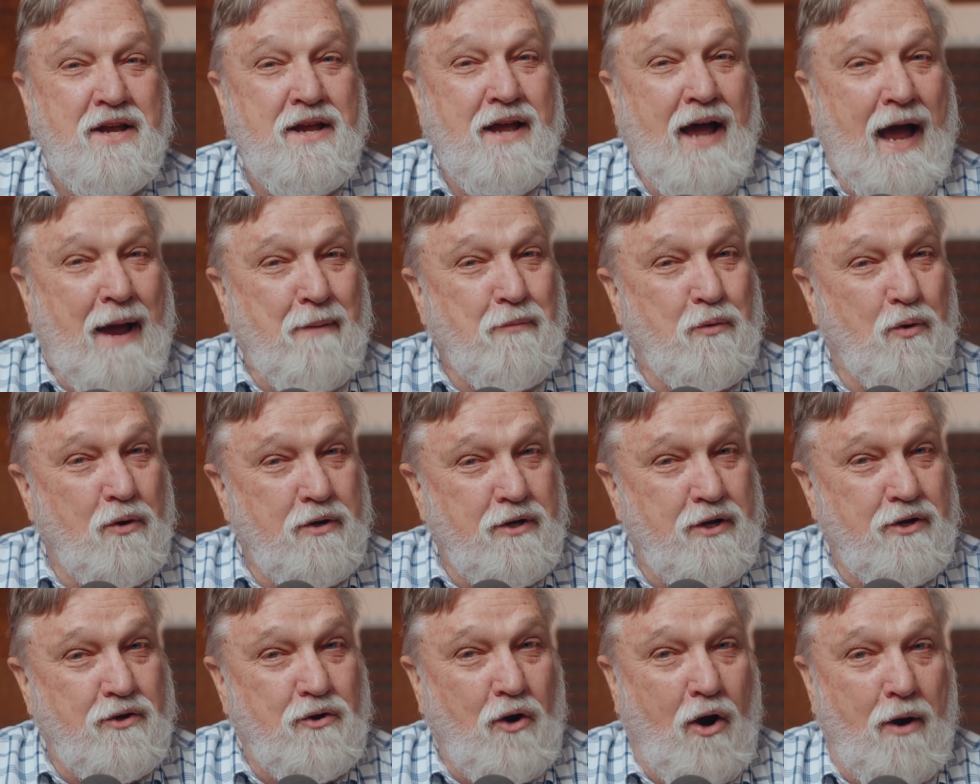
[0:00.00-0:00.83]
I'm going
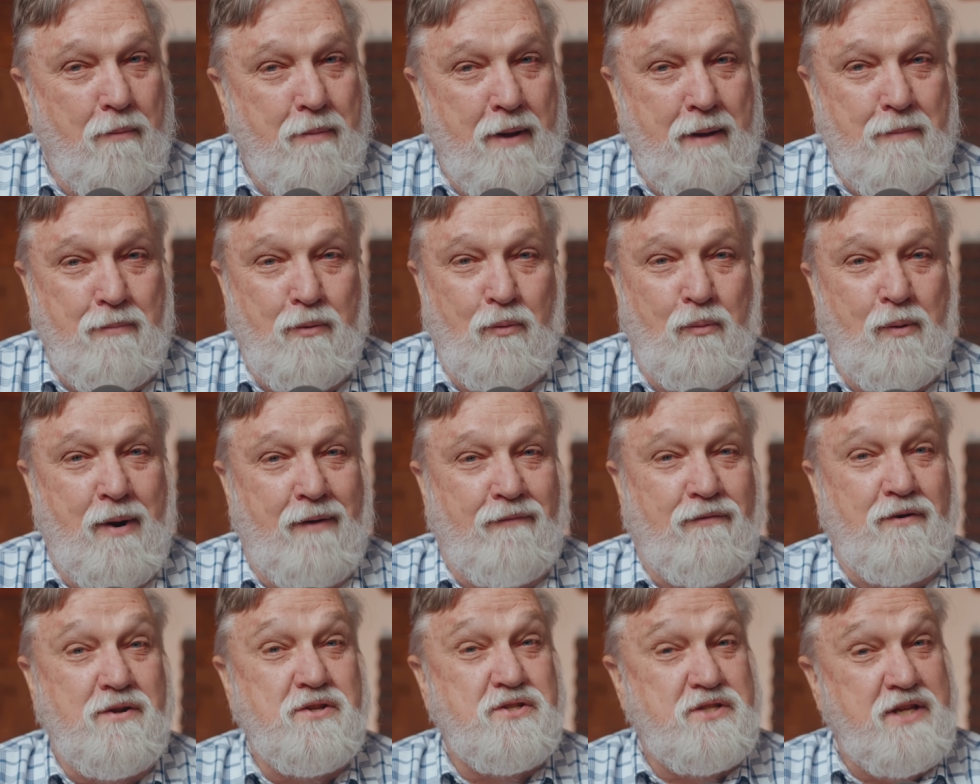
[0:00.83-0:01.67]
to tar baby
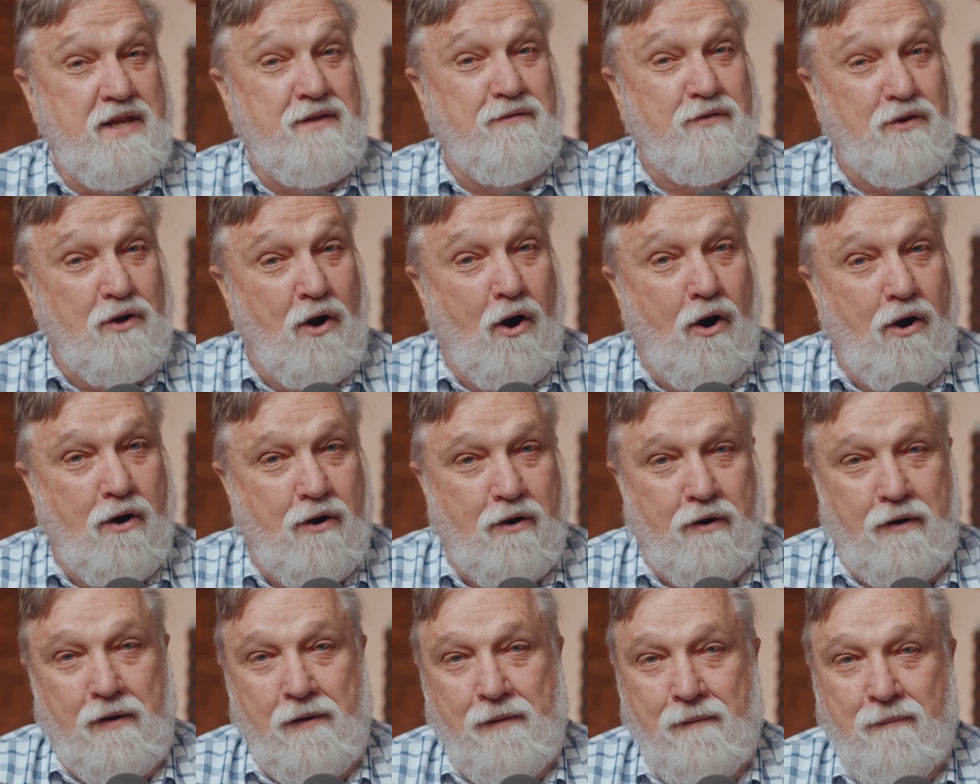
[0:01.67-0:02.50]
reference even
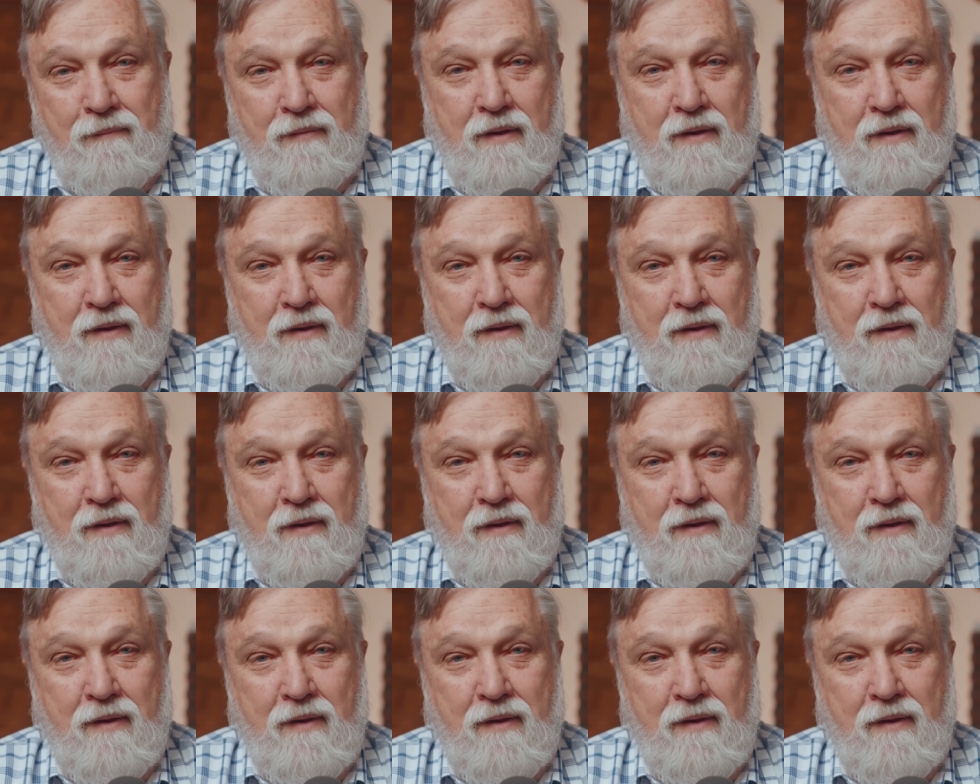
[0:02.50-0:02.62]
harder.